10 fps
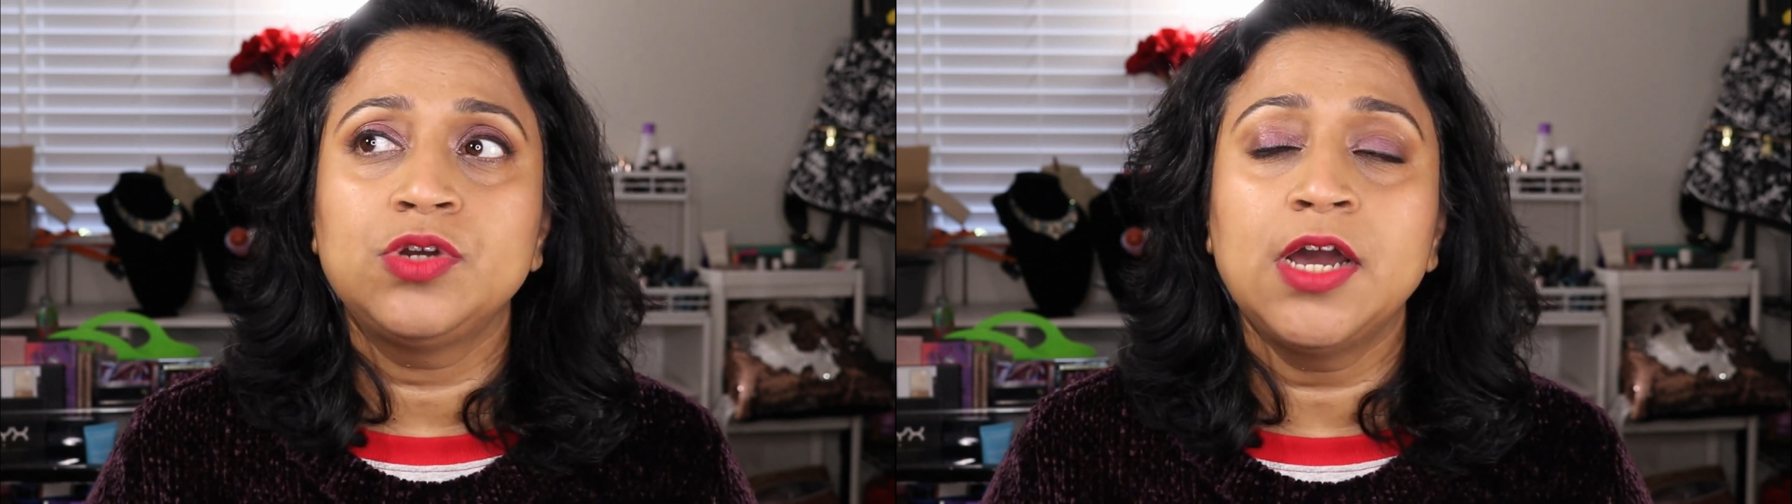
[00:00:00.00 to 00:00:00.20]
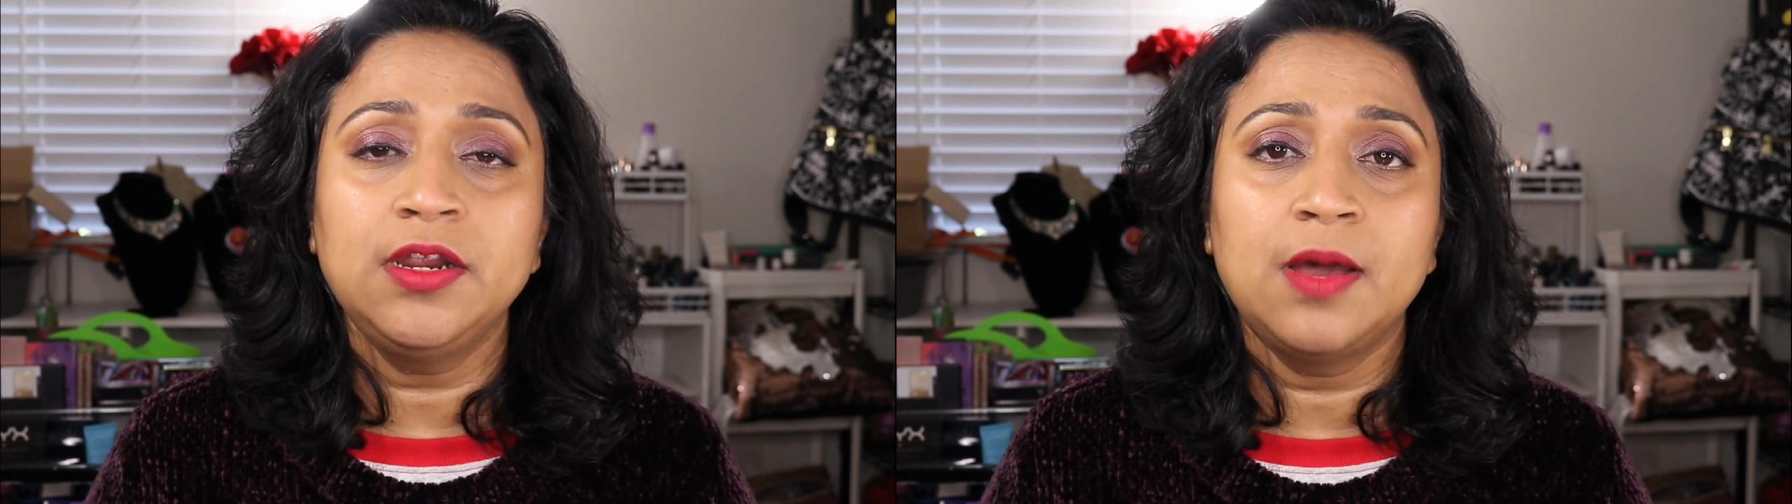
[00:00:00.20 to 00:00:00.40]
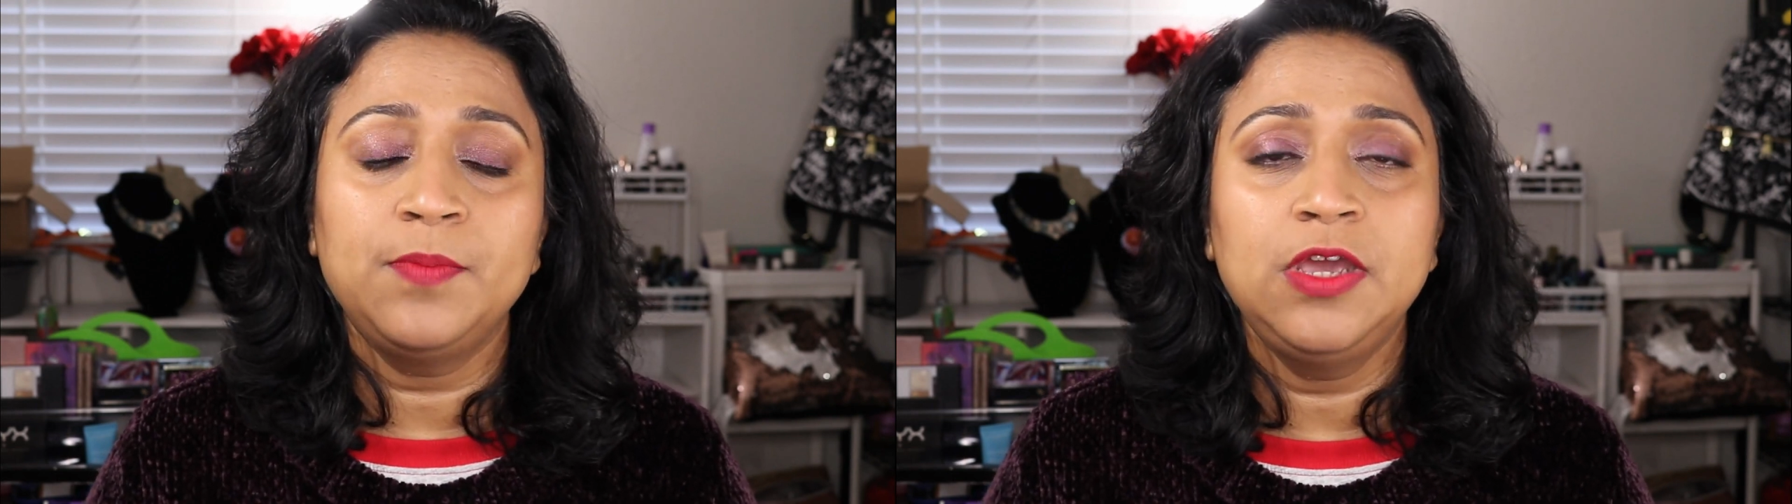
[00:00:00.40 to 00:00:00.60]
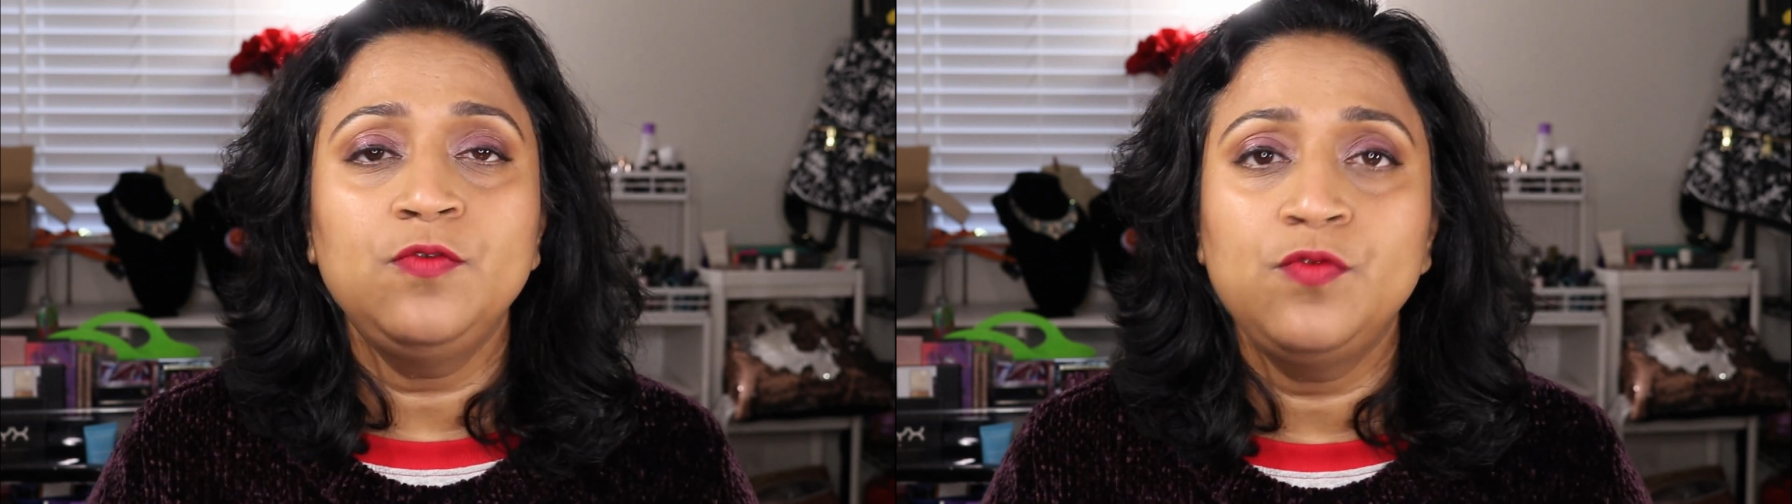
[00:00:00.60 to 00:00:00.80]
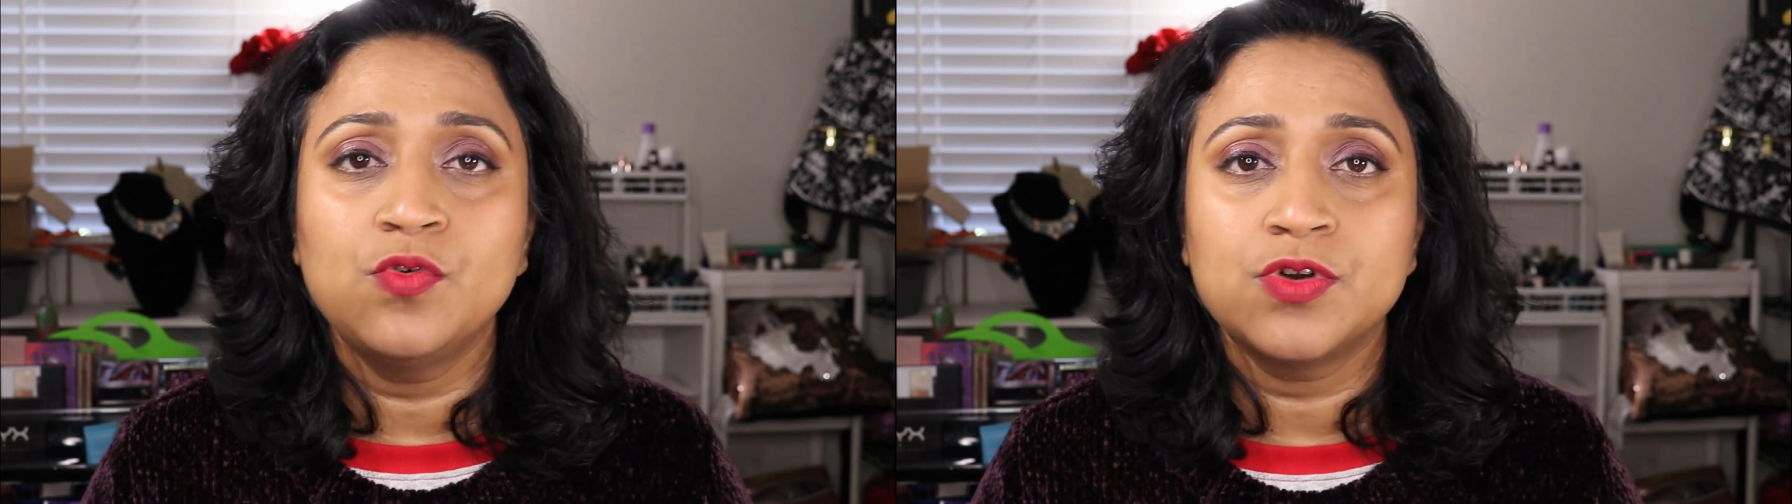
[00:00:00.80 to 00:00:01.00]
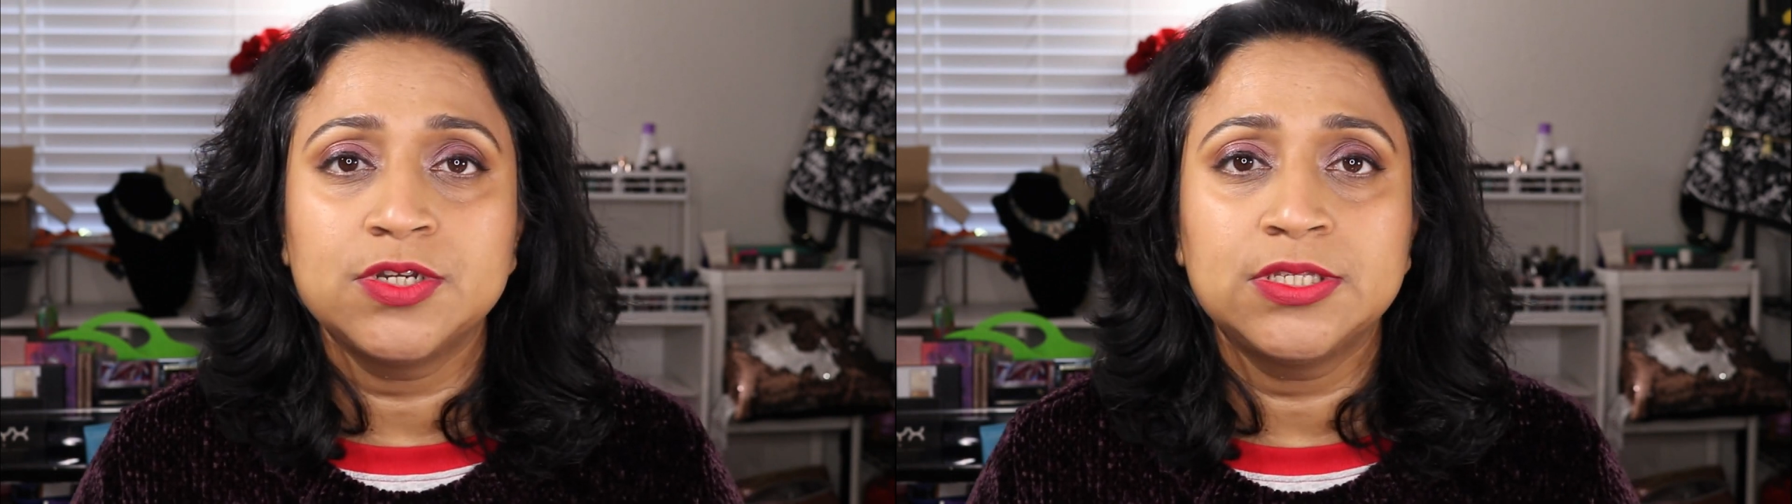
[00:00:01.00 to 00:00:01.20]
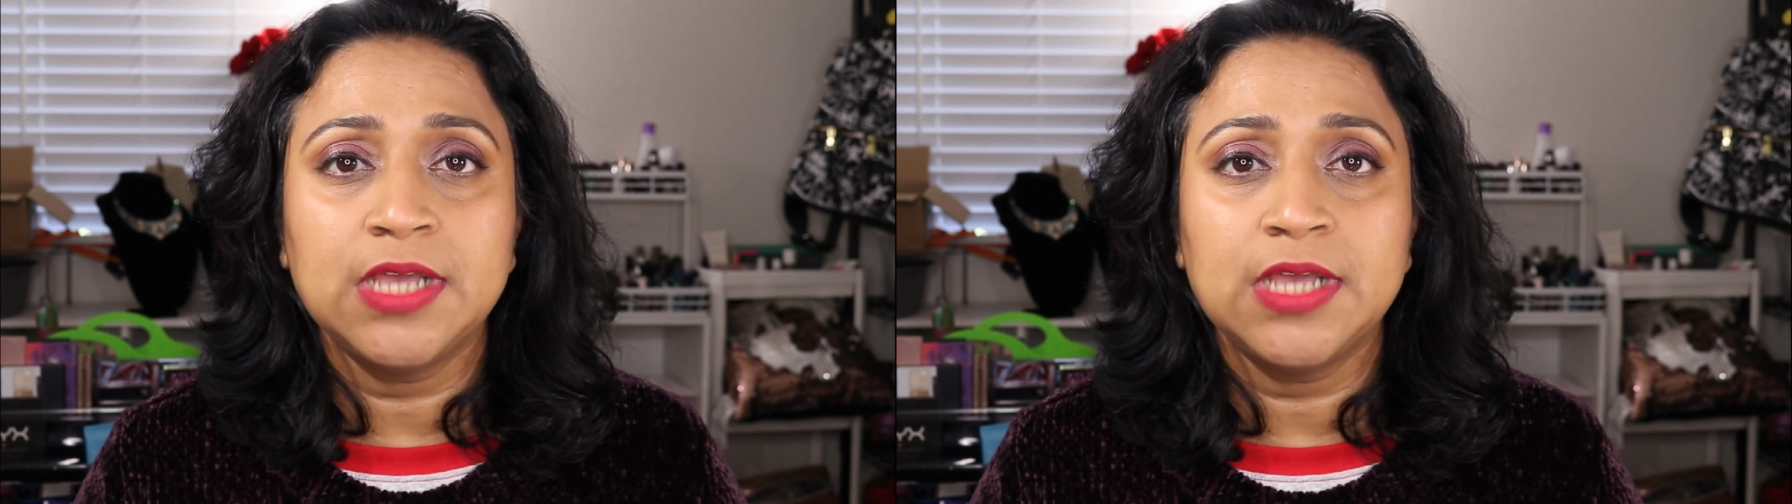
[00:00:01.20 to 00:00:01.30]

cut it up in fours